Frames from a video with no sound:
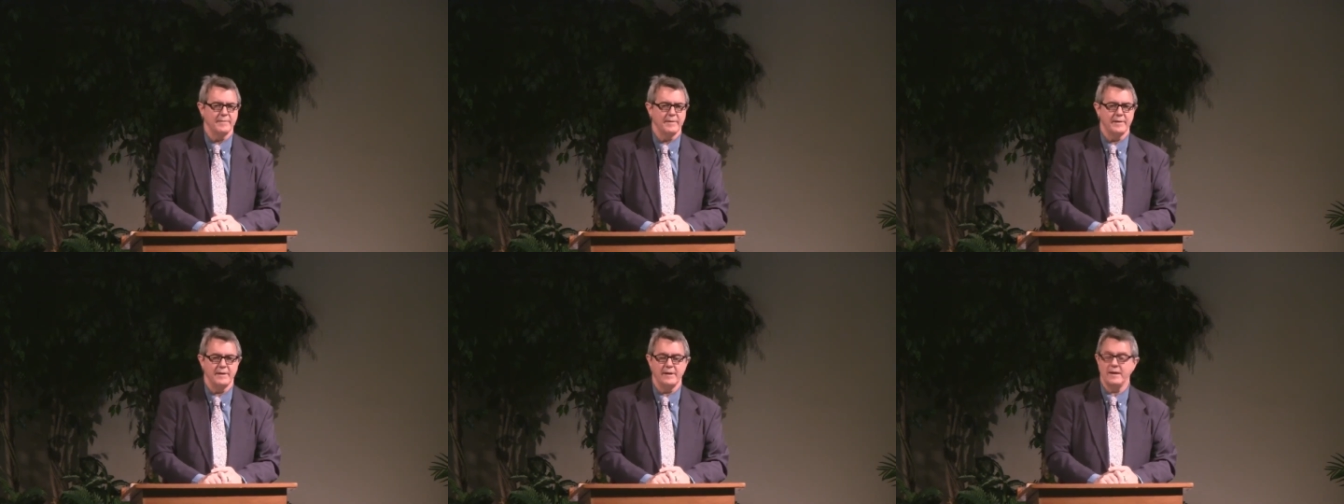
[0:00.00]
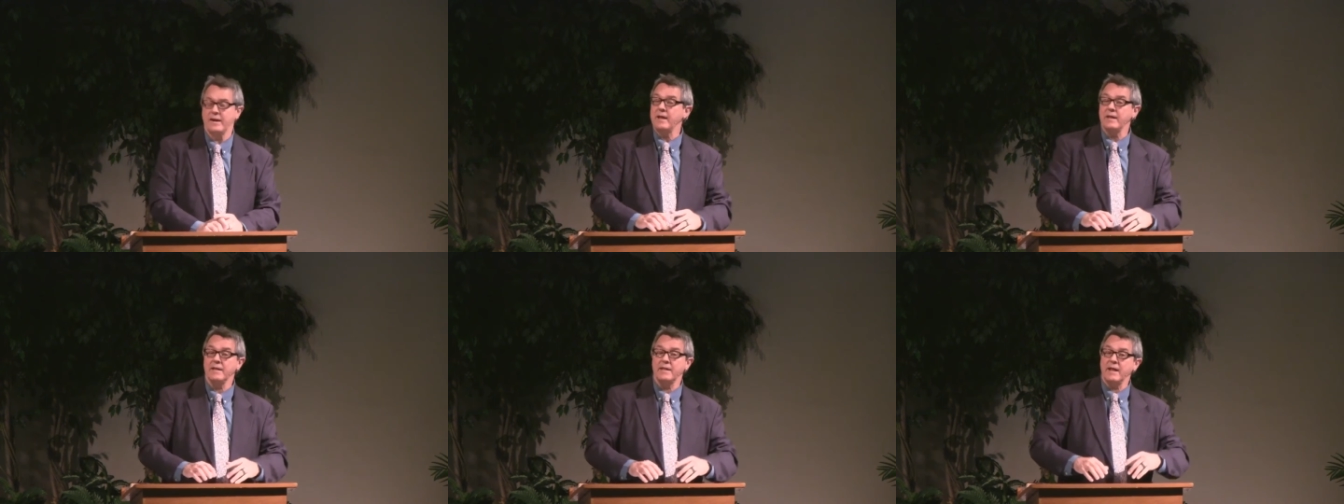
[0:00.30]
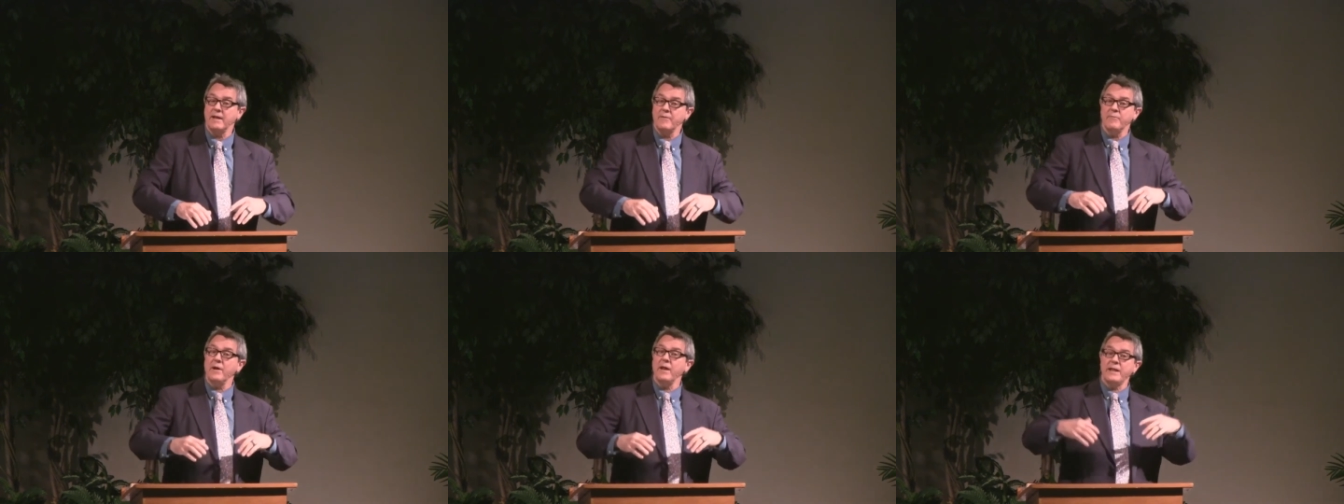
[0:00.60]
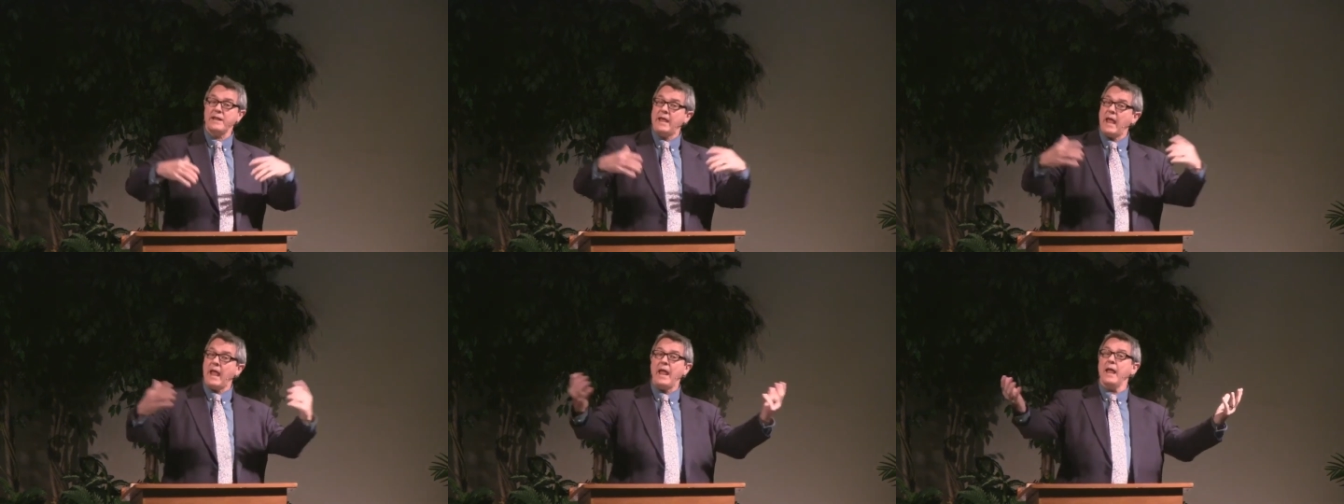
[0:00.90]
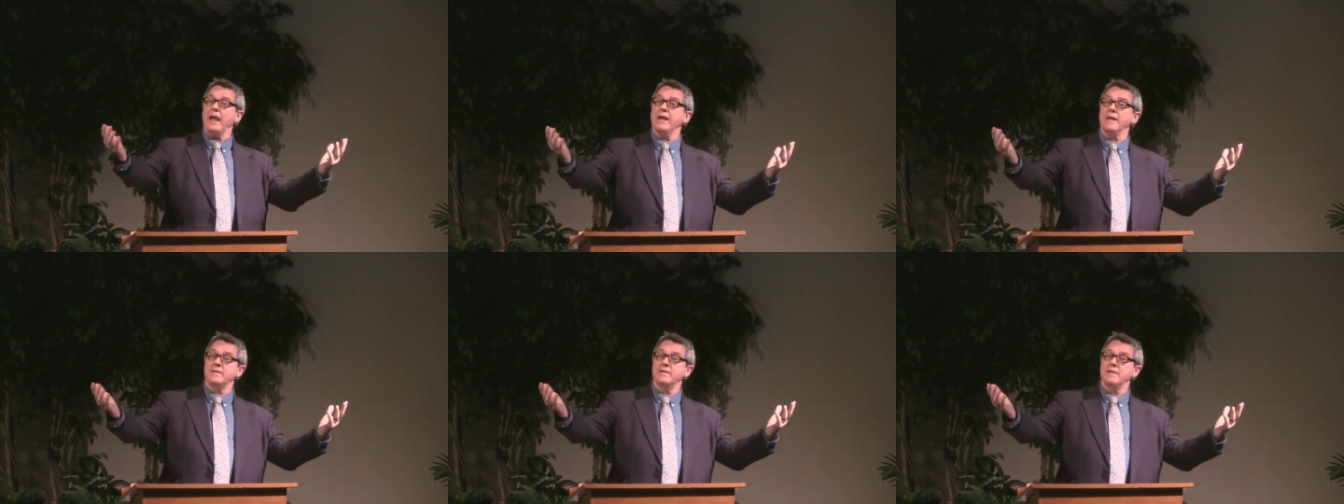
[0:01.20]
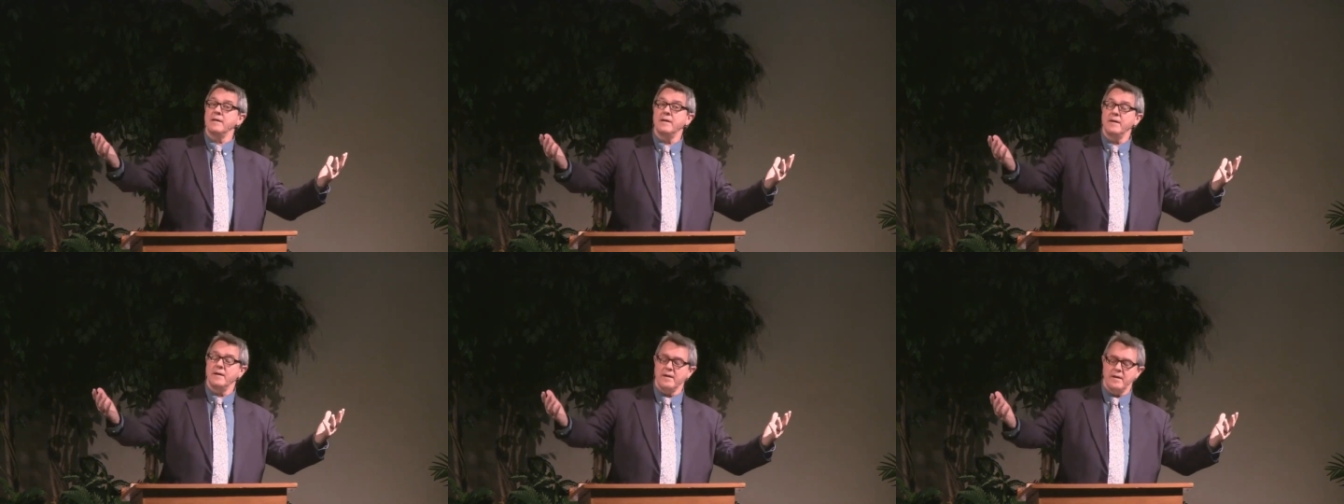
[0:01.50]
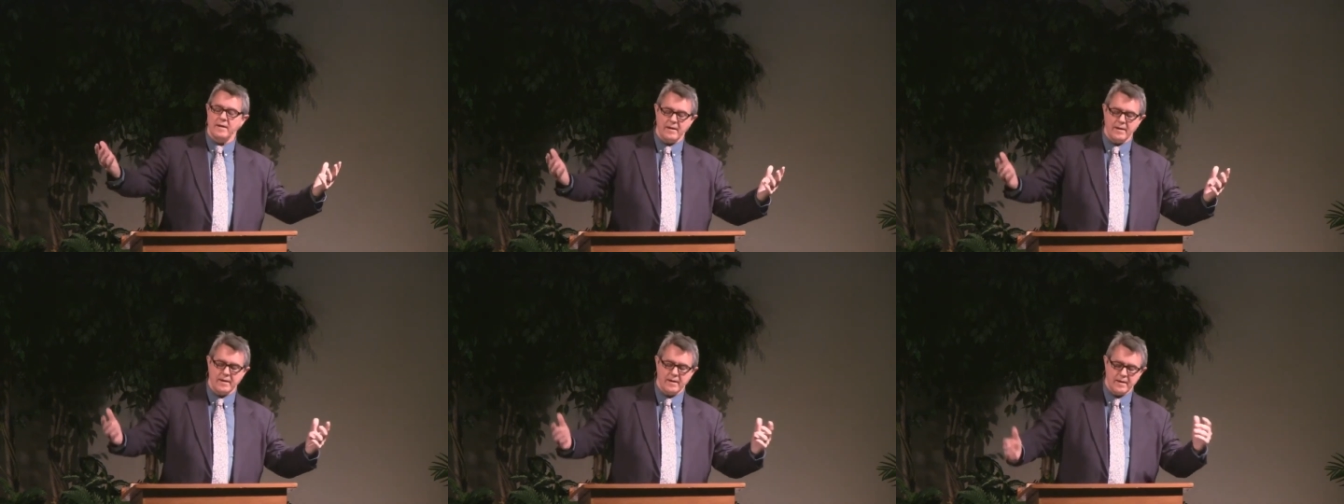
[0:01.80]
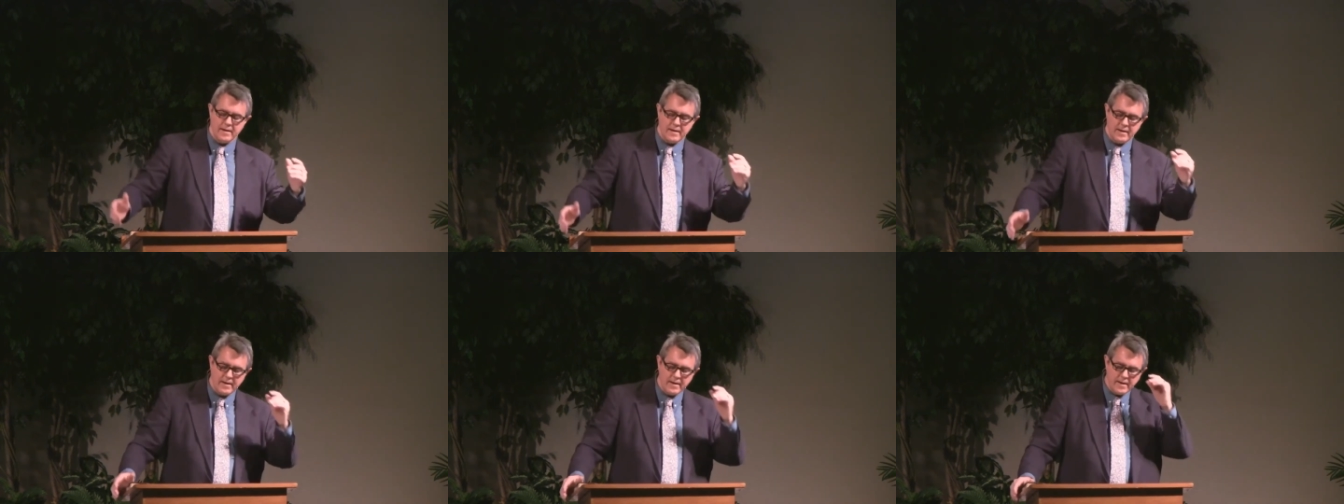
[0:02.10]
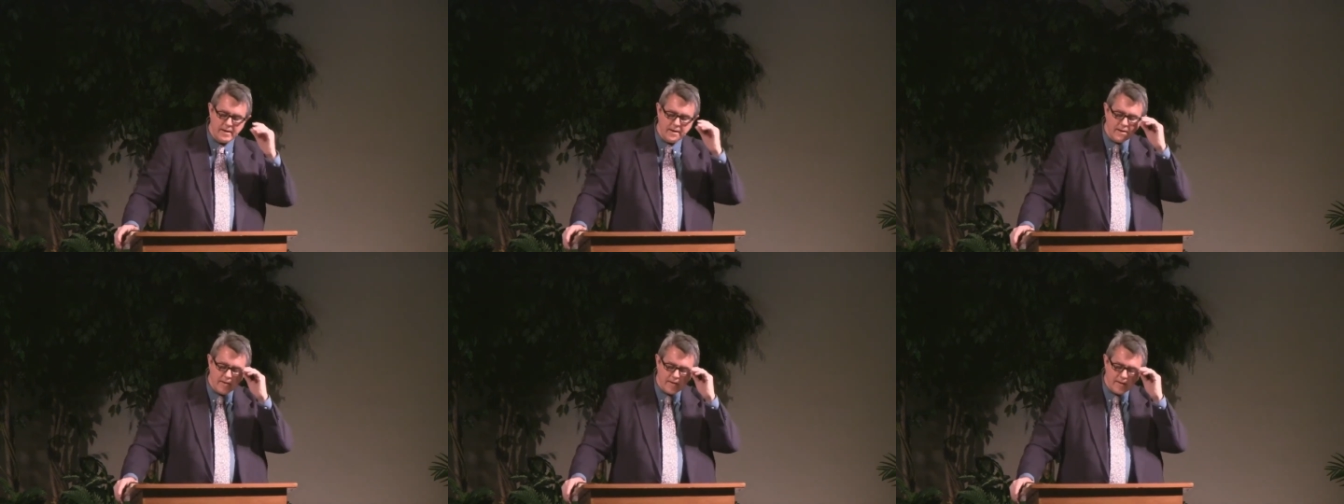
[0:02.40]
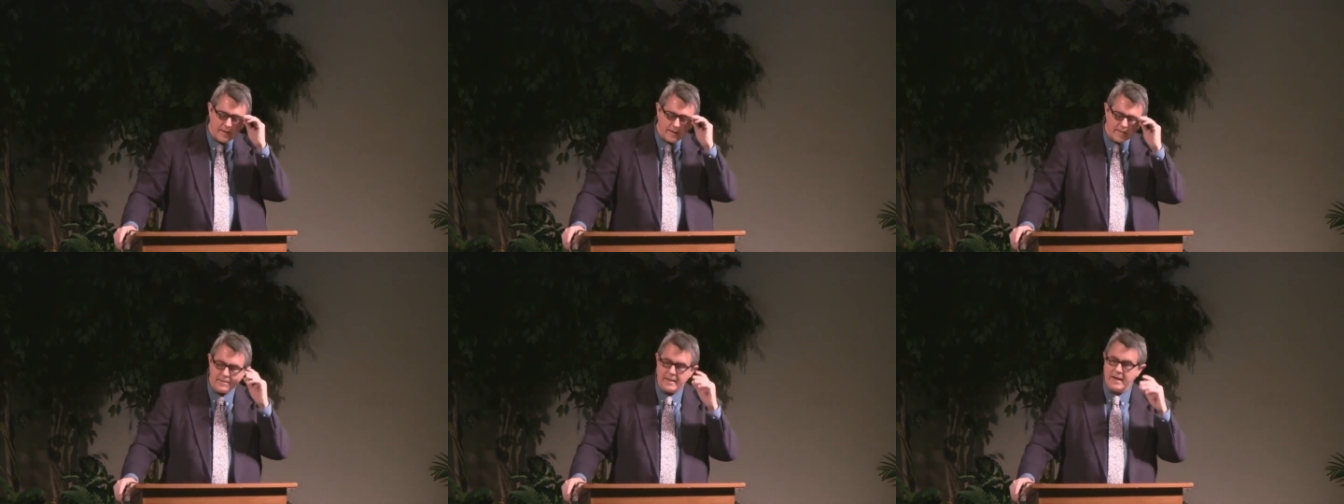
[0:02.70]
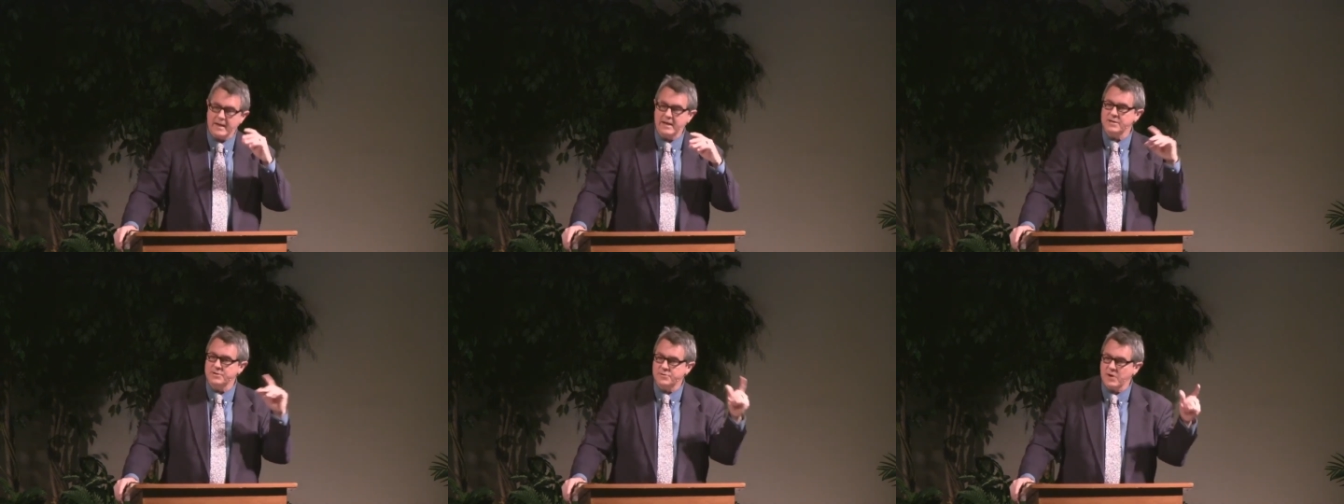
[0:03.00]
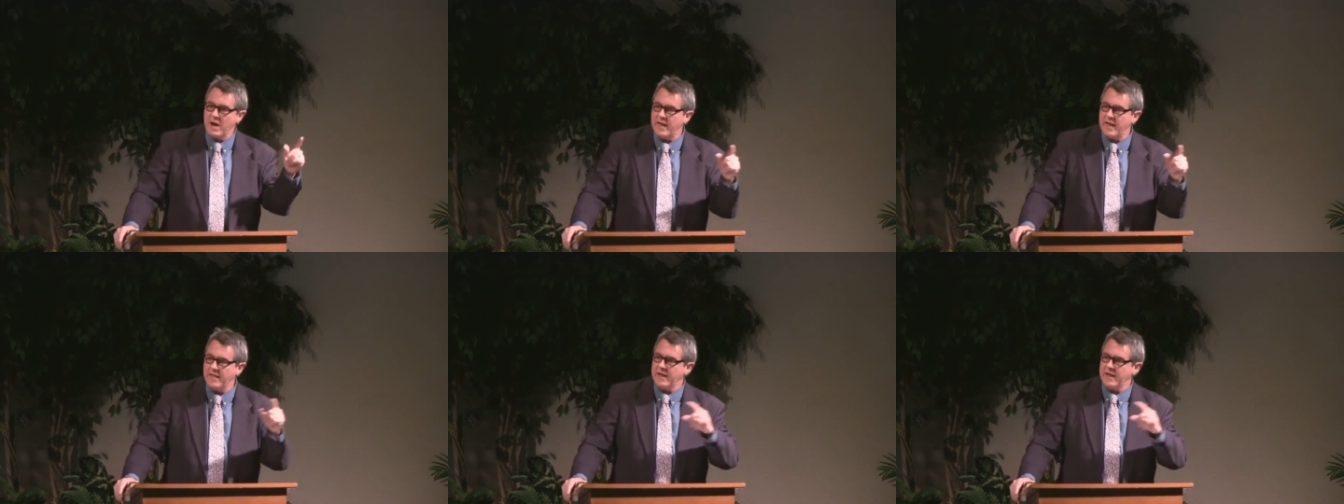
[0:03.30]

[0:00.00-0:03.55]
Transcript: They, they really can't. They can try,